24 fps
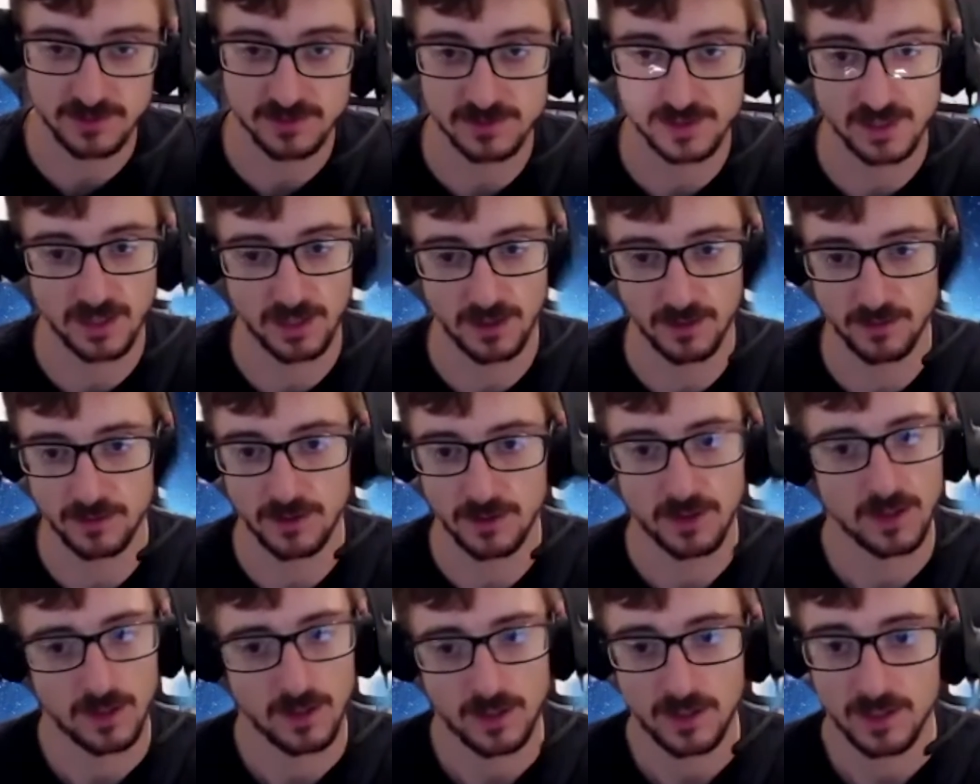So
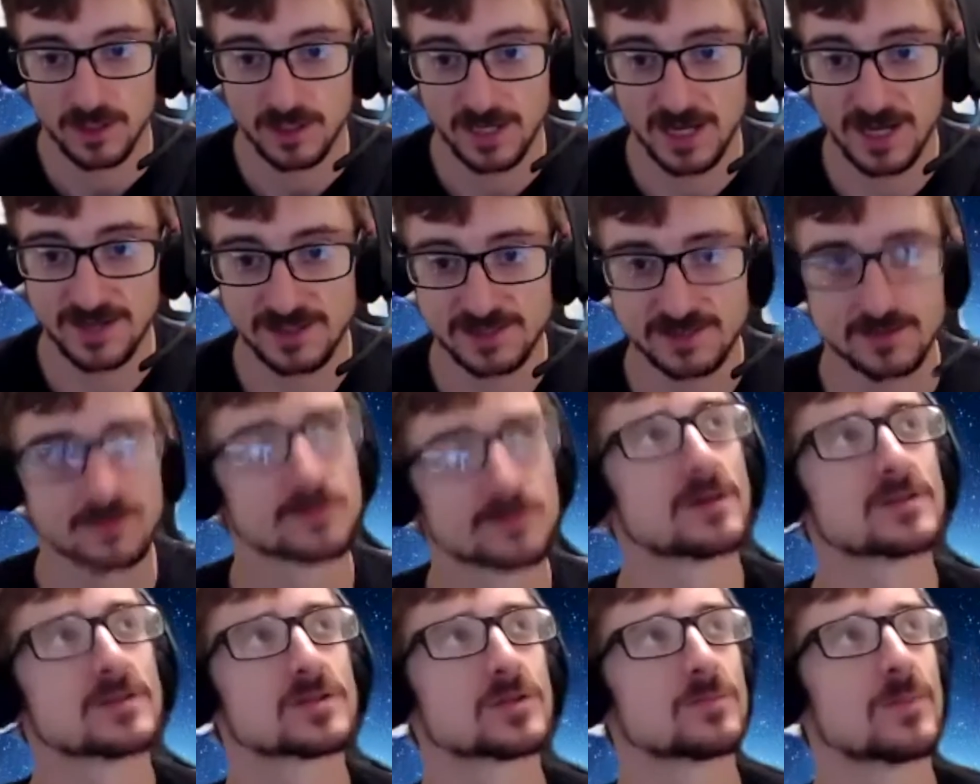yeah,
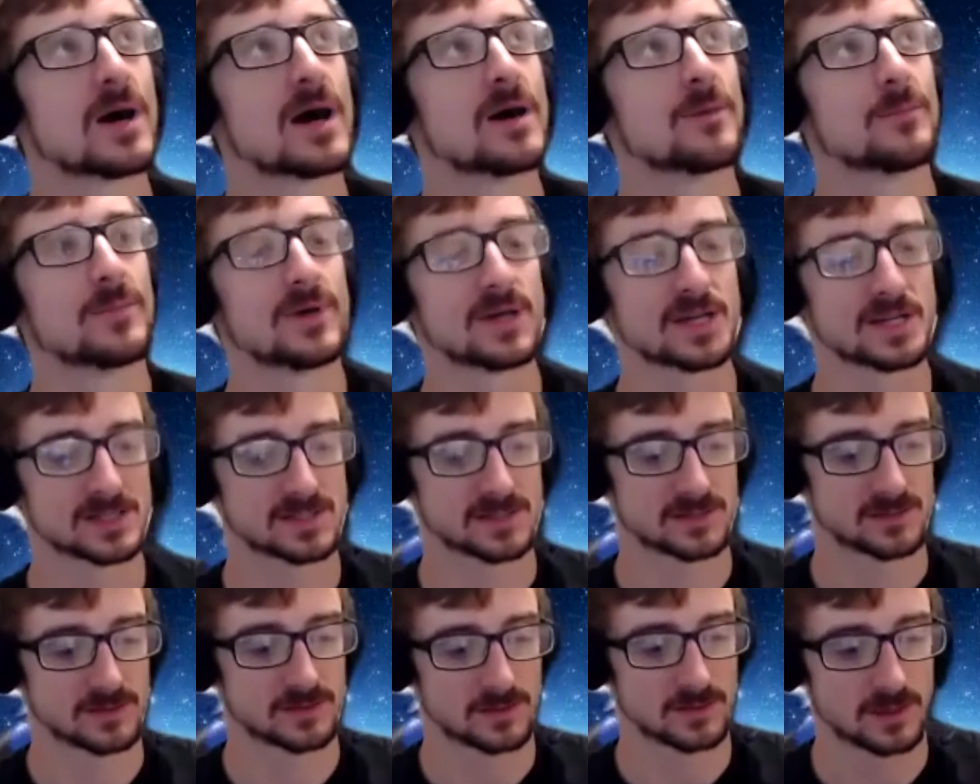those are my
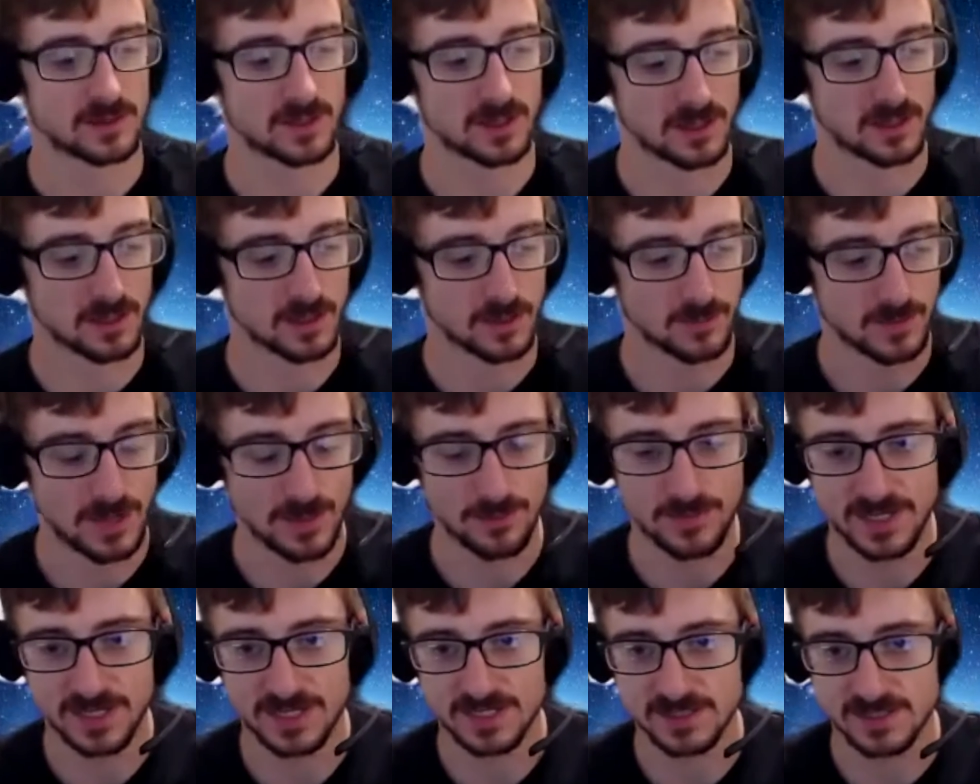biggest
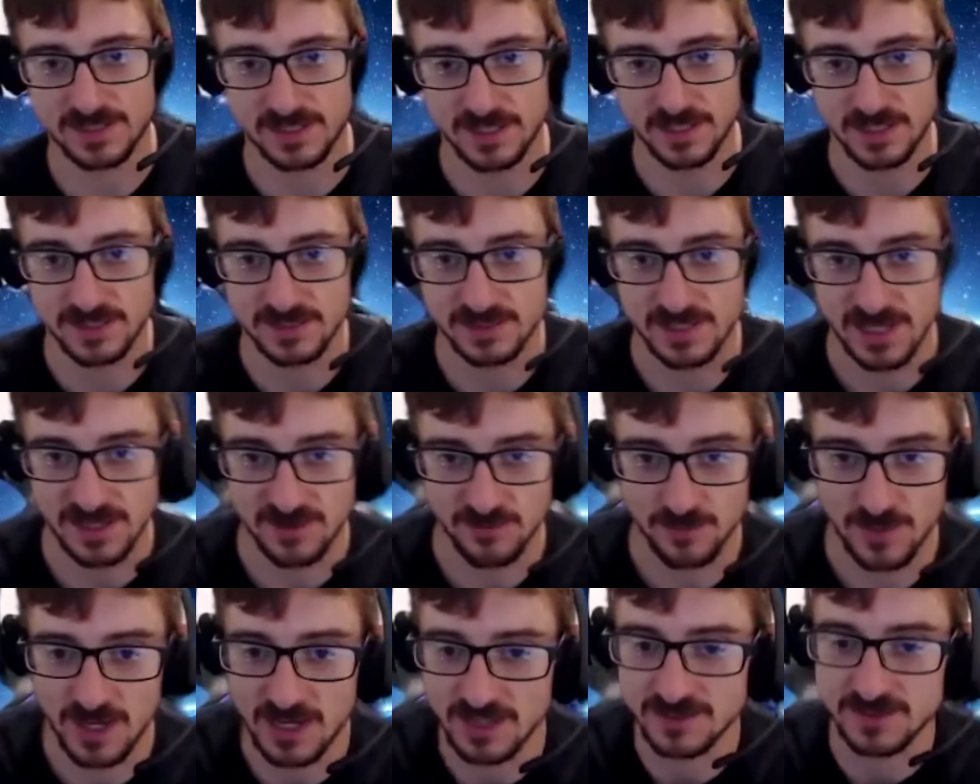hits out
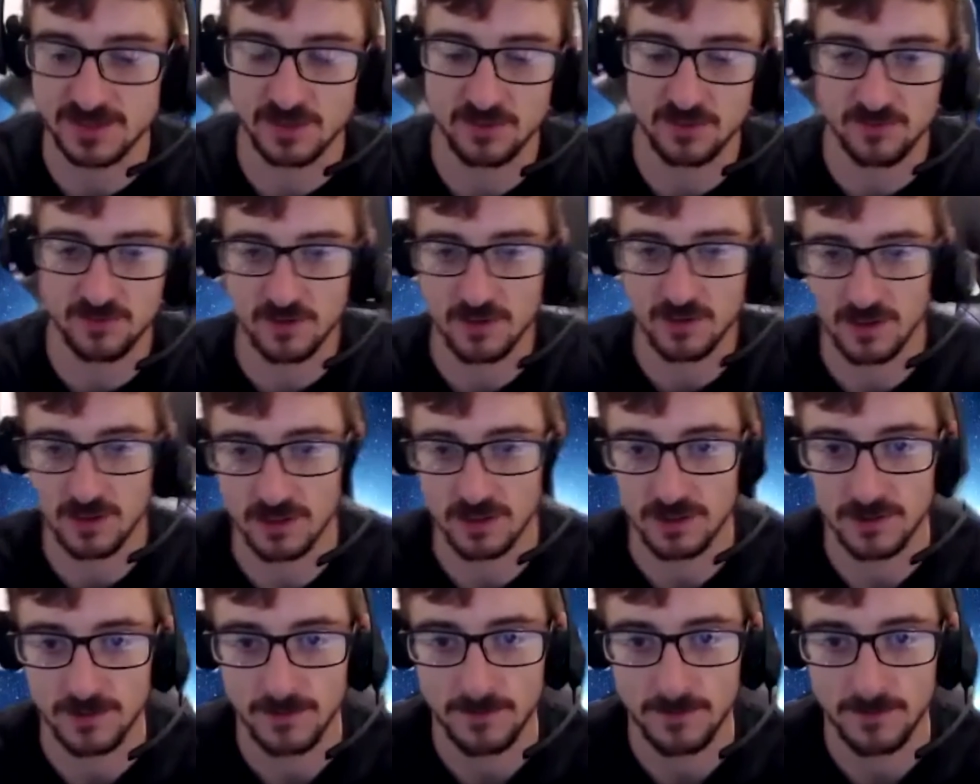of mine so far.